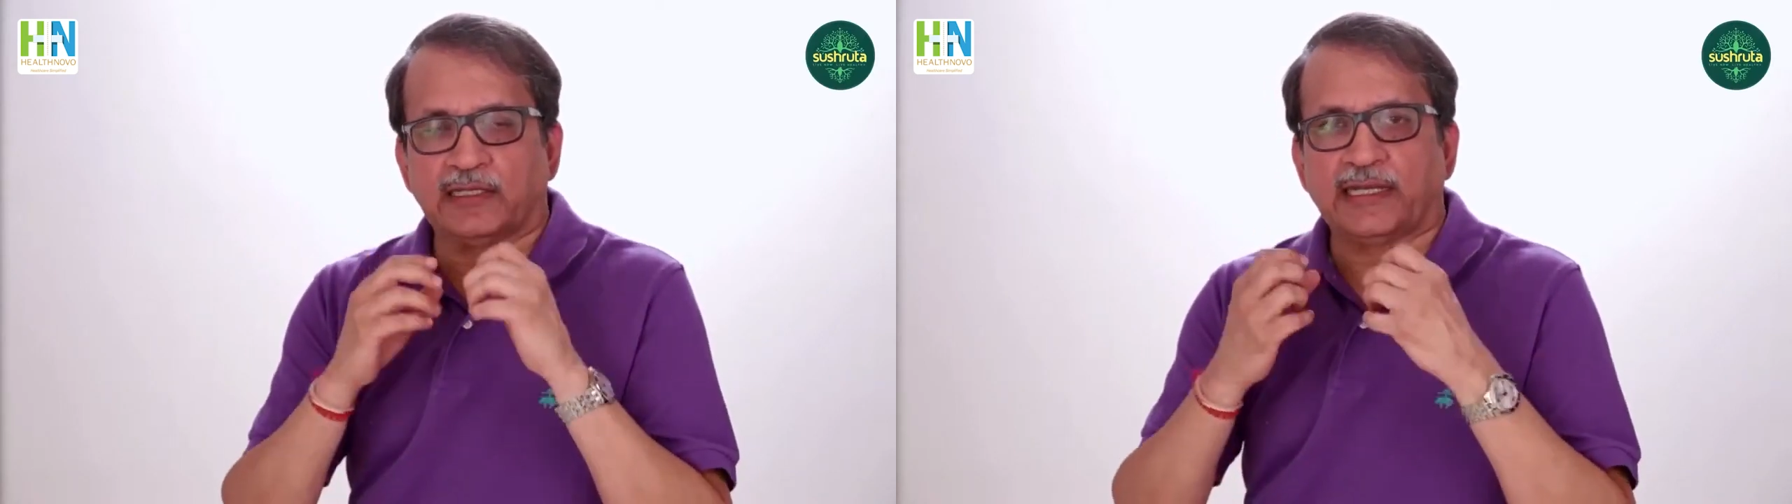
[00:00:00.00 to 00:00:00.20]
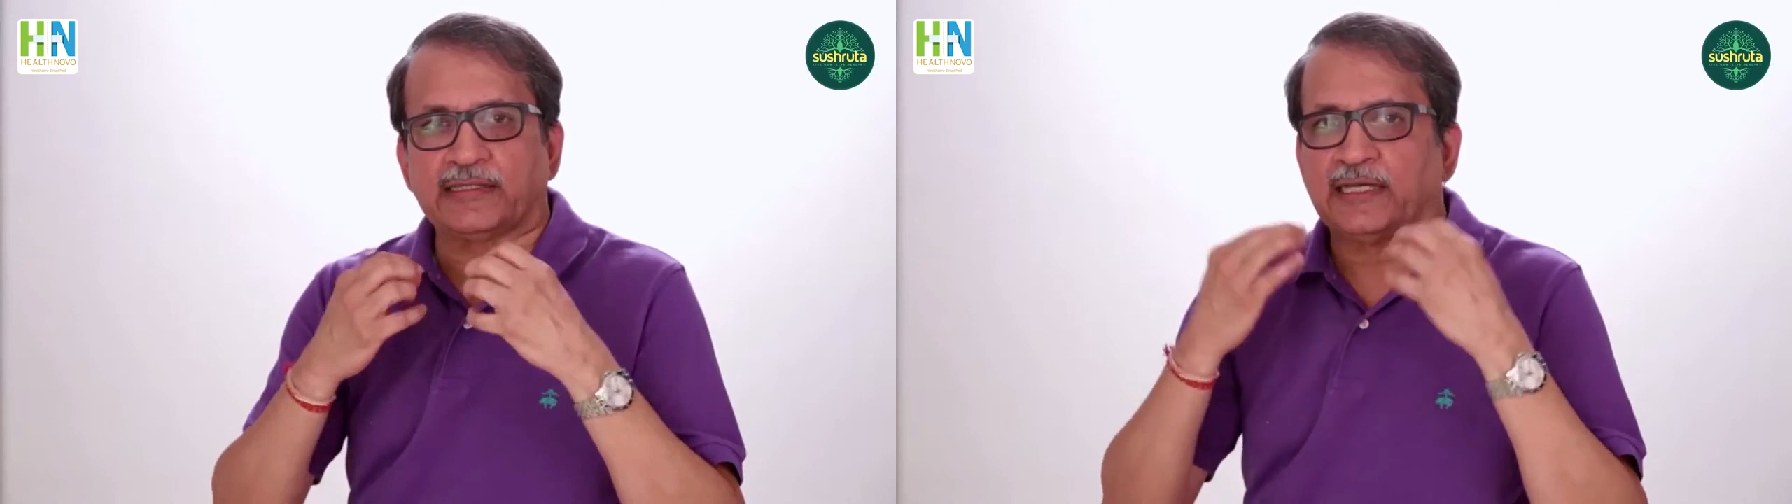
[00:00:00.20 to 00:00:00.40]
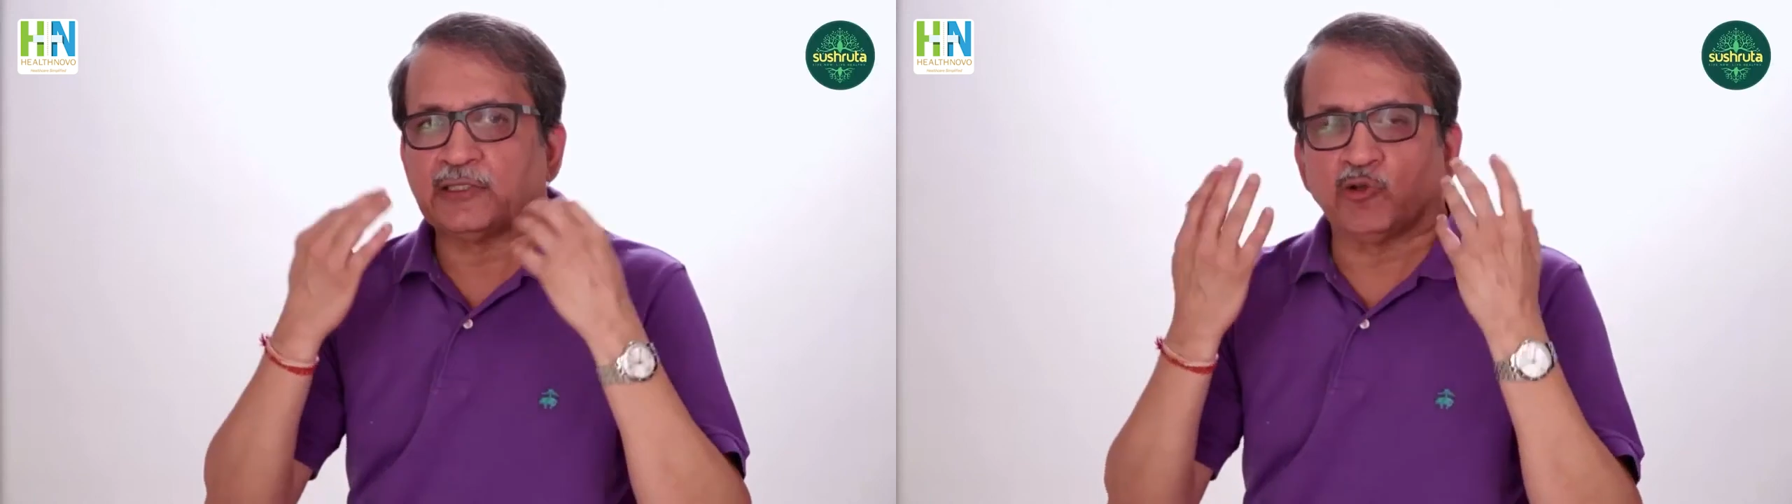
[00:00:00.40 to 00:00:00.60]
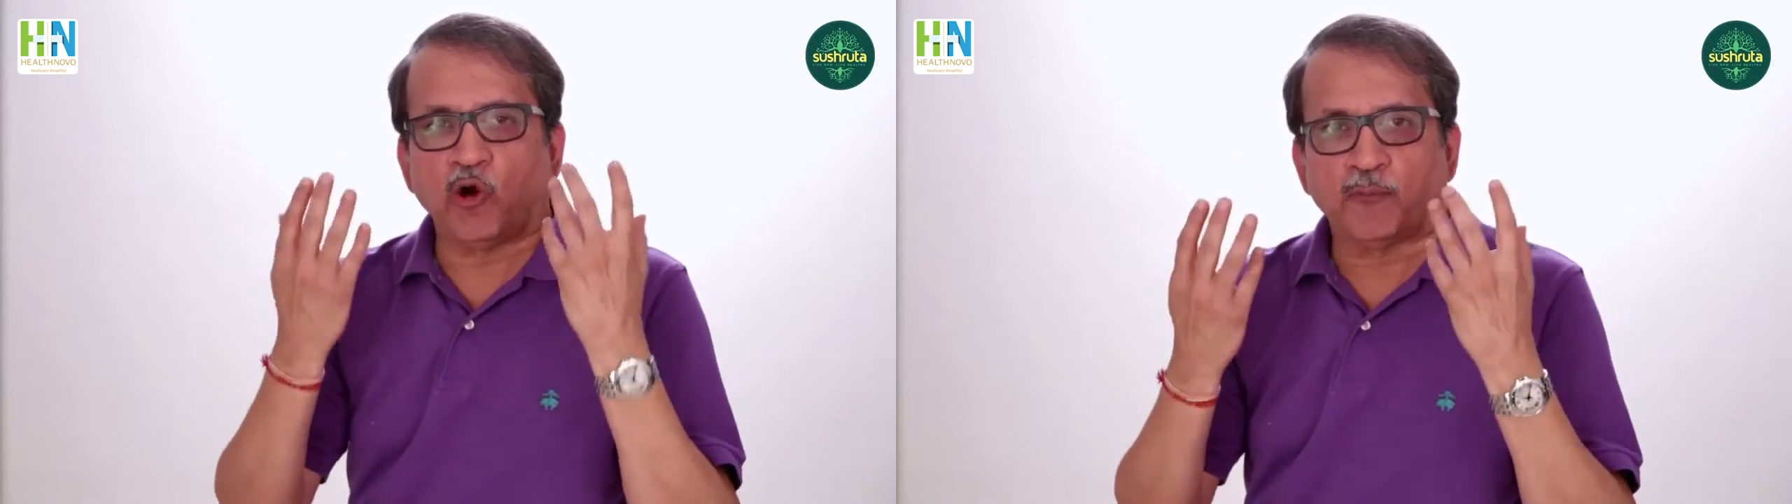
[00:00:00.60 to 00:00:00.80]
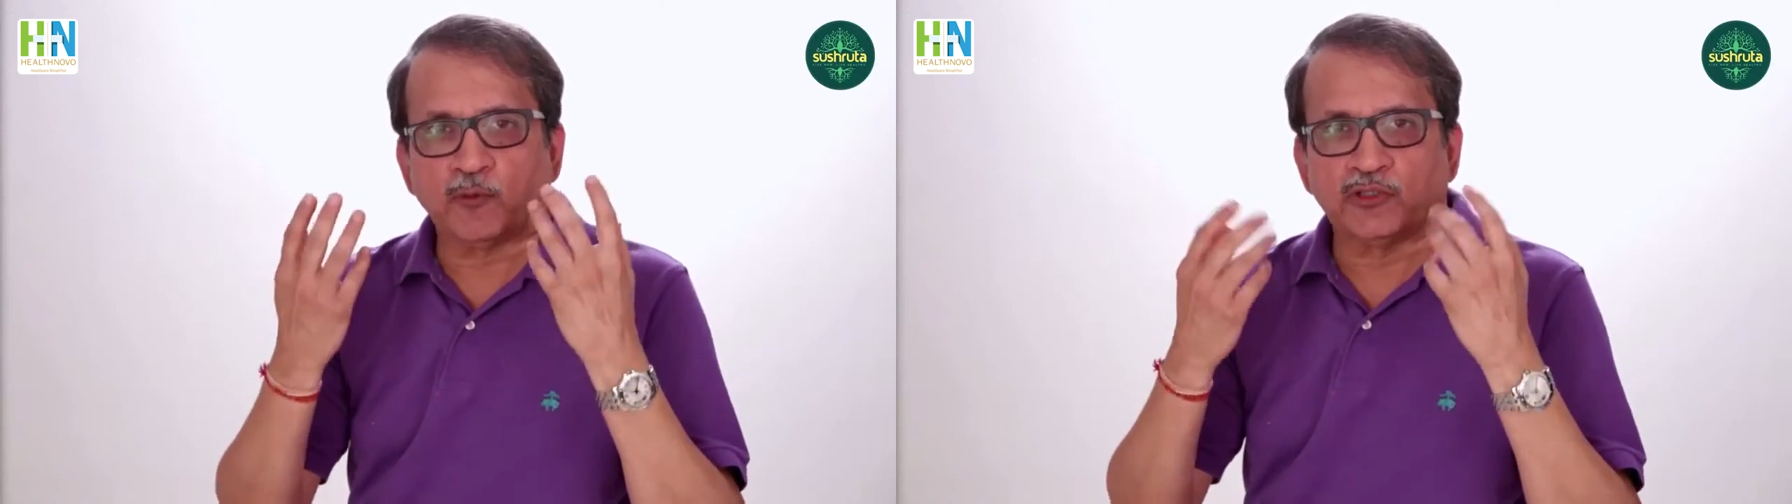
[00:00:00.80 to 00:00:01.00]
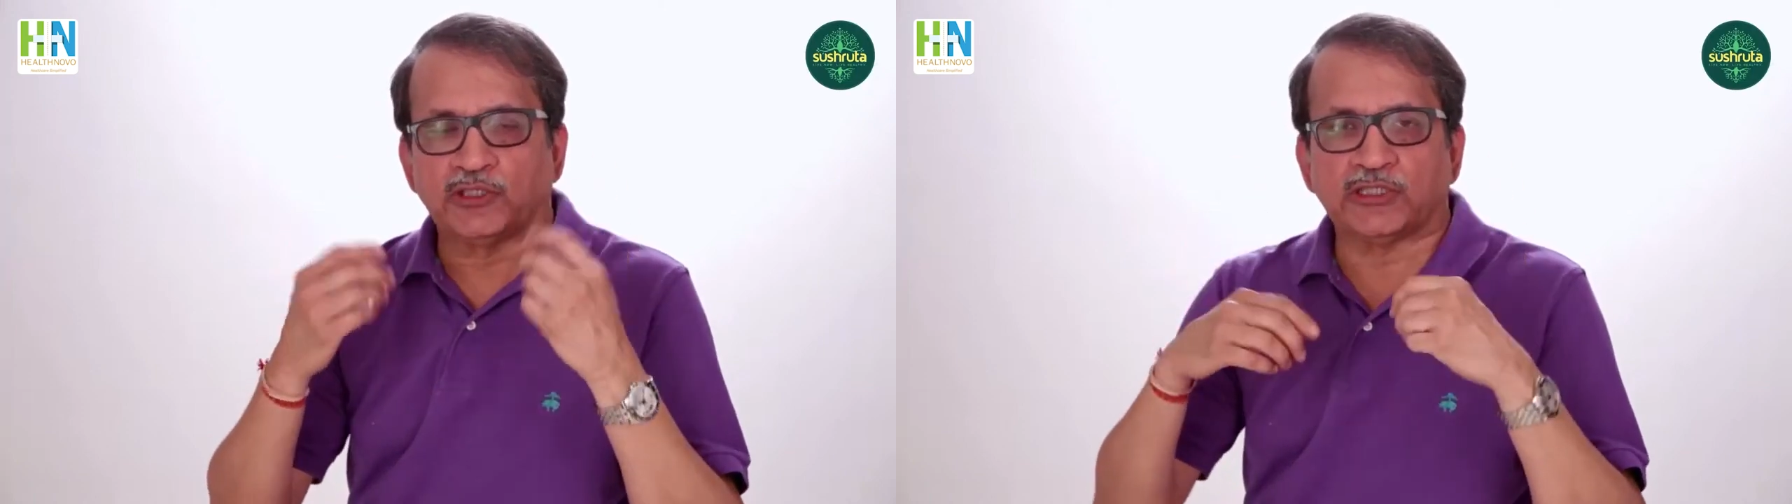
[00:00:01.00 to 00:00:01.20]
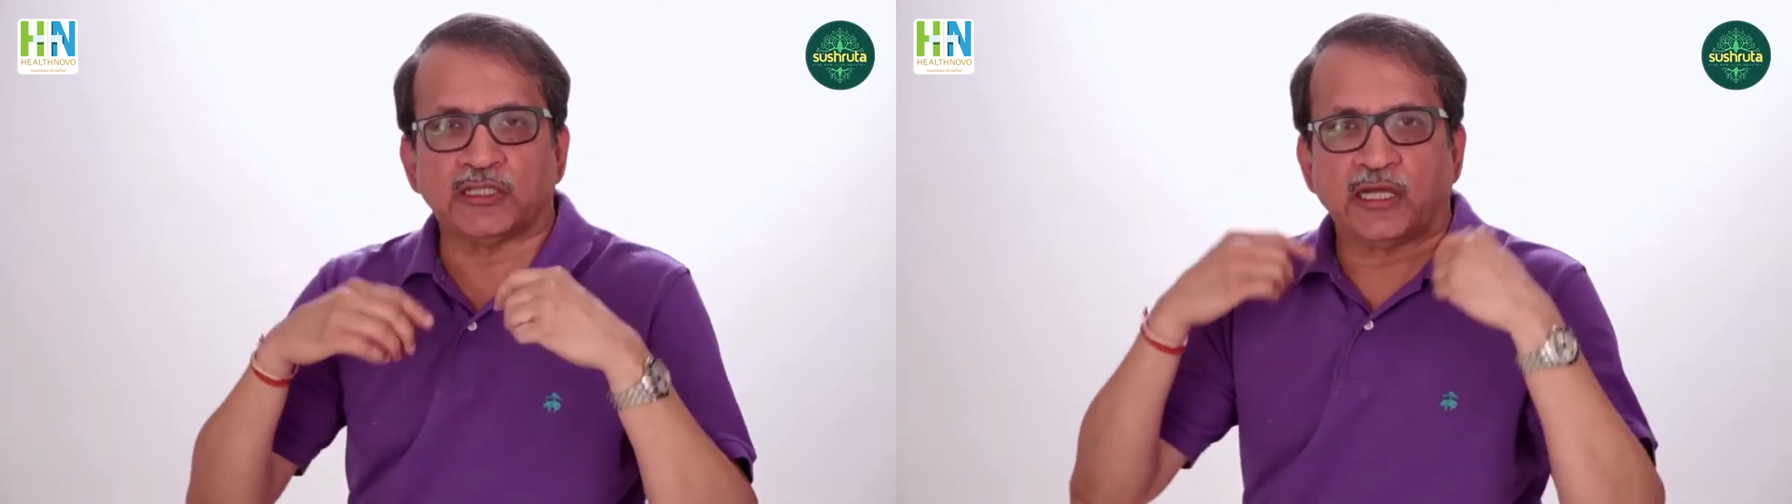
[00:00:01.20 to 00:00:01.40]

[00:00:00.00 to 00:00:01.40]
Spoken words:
like there is no opposition